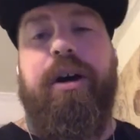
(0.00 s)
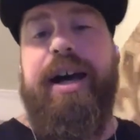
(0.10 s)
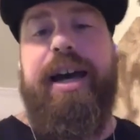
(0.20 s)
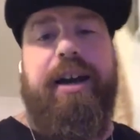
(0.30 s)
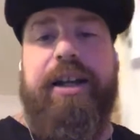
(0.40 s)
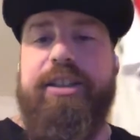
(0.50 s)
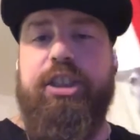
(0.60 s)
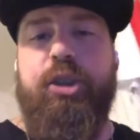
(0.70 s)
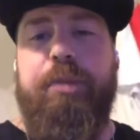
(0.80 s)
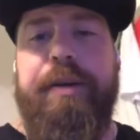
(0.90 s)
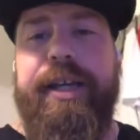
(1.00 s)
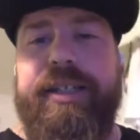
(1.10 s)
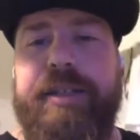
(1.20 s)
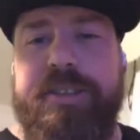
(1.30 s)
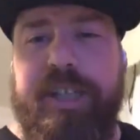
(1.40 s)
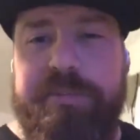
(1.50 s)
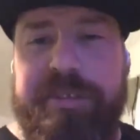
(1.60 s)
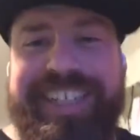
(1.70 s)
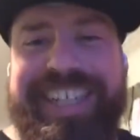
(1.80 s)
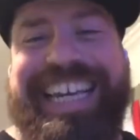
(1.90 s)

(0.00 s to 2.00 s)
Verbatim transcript: well, I, I just drew a blank. I'm sorry, brother.